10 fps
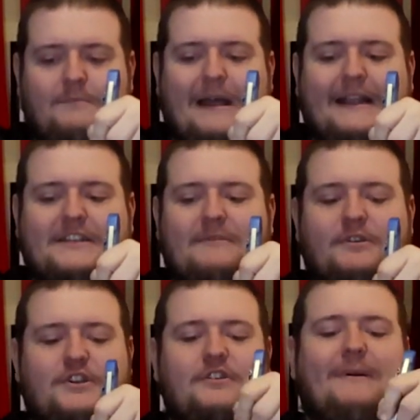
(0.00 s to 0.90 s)
Box
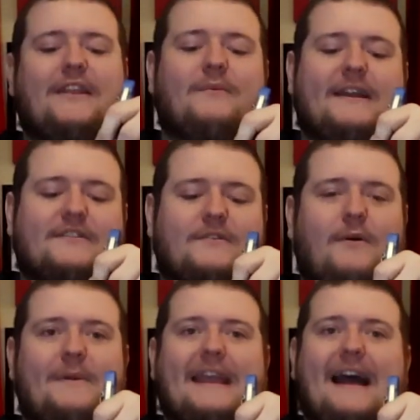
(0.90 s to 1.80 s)
number two, by the way, is the
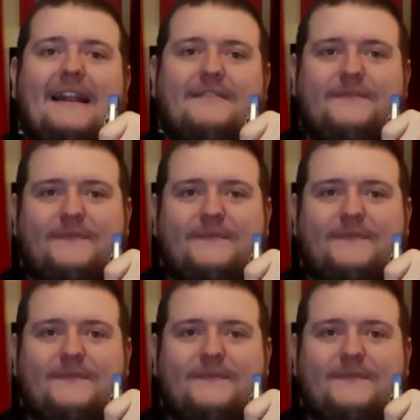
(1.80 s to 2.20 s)
one we got.